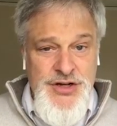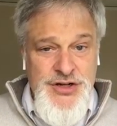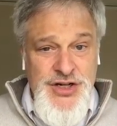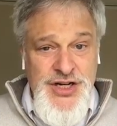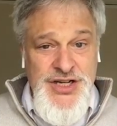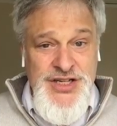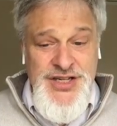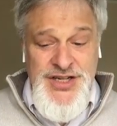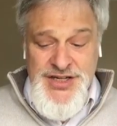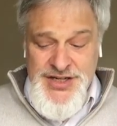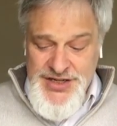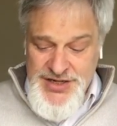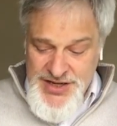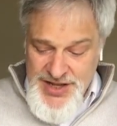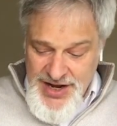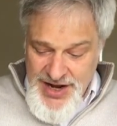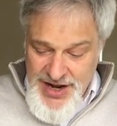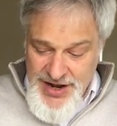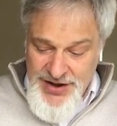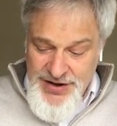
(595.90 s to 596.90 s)
Jesus is
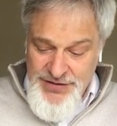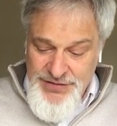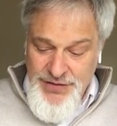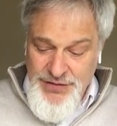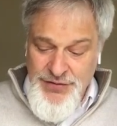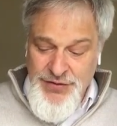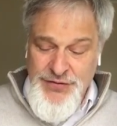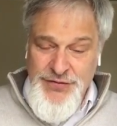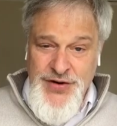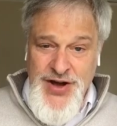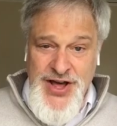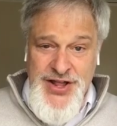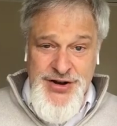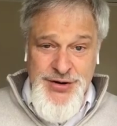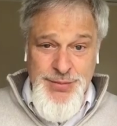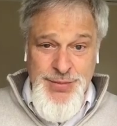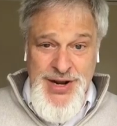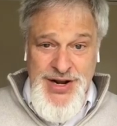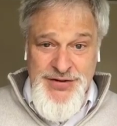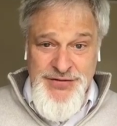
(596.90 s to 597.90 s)
the love of the
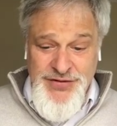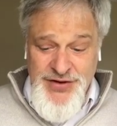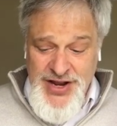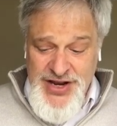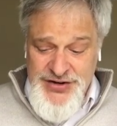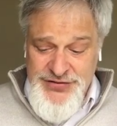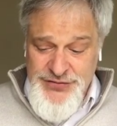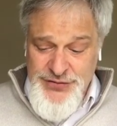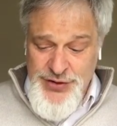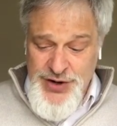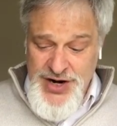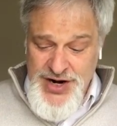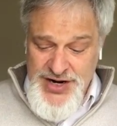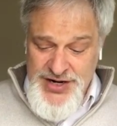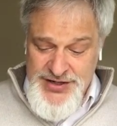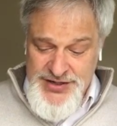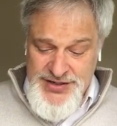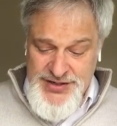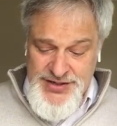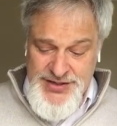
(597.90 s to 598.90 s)
Father made flesh for
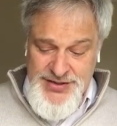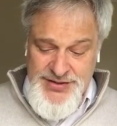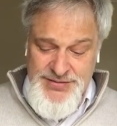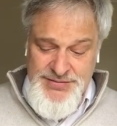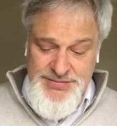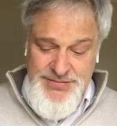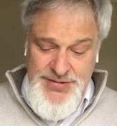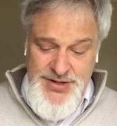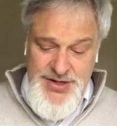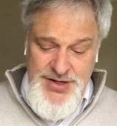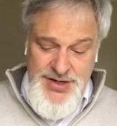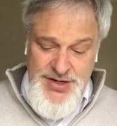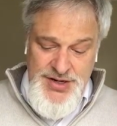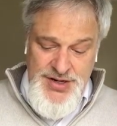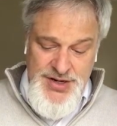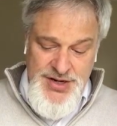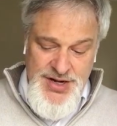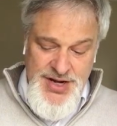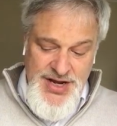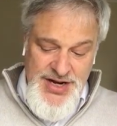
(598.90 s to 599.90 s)
us.
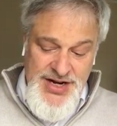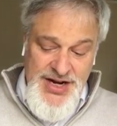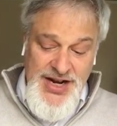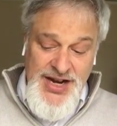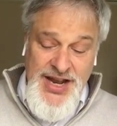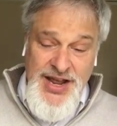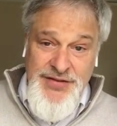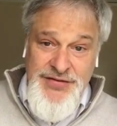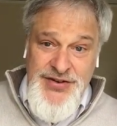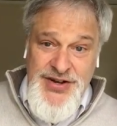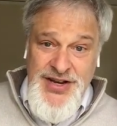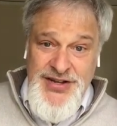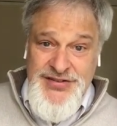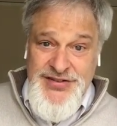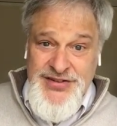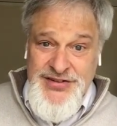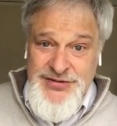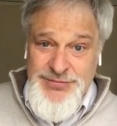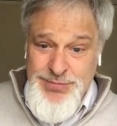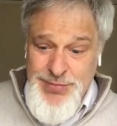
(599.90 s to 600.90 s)
and he left us
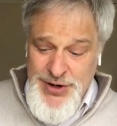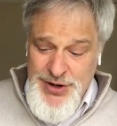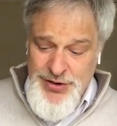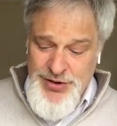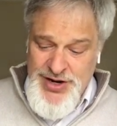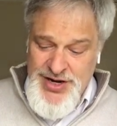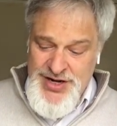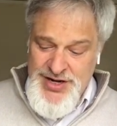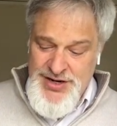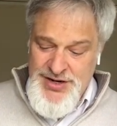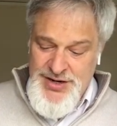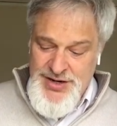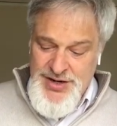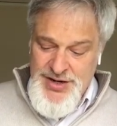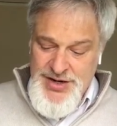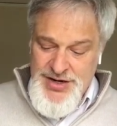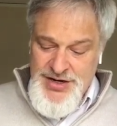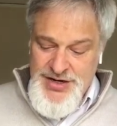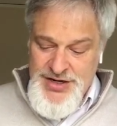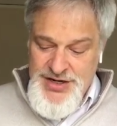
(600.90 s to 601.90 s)
the Spirit
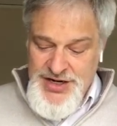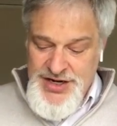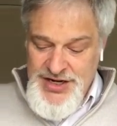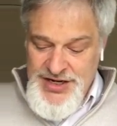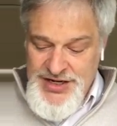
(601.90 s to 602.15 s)
to